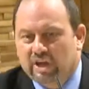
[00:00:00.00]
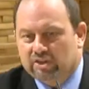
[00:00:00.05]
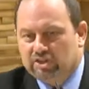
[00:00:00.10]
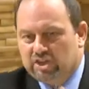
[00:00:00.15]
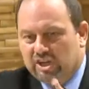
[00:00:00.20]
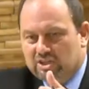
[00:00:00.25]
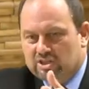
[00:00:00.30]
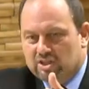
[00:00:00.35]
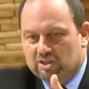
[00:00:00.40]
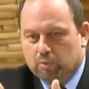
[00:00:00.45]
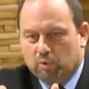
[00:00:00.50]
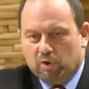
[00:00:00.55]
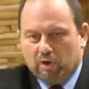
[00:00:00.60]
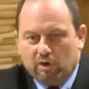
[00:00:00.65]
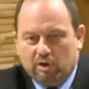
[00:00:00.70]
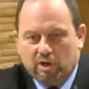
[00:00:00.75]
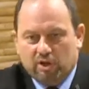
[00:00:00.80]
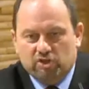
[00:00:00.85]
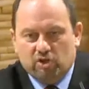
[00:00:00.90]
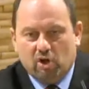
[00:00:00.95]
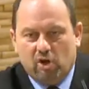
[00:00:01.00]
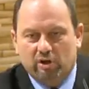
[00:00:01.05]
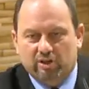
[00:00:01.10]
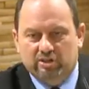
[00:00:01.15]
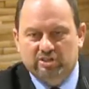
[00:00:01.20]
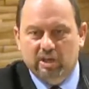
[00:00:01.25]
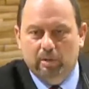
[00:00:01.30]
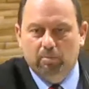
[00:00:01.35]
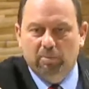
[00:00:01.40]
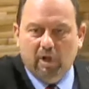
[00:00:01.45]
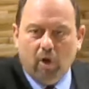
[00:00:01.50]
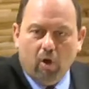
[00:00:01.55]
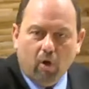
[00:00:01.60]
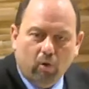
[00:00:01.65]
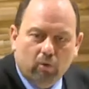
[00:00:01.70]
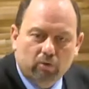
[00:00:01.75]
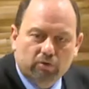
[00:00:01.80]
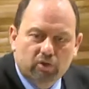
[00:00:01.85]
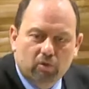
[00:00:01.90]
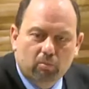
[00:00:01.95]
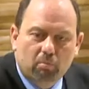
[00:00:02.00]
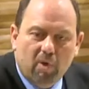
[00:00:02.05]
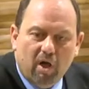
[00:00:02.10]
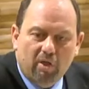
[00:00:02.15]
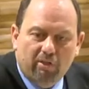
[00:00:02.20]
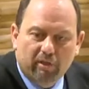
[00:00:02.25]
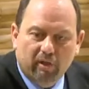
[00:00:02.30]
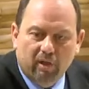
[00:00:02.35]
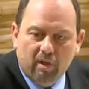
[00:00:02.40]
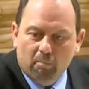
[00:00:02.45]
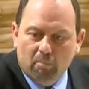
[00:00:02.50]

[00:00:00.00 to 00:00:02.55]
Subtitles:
Jesus would look at John and say, behold your mother.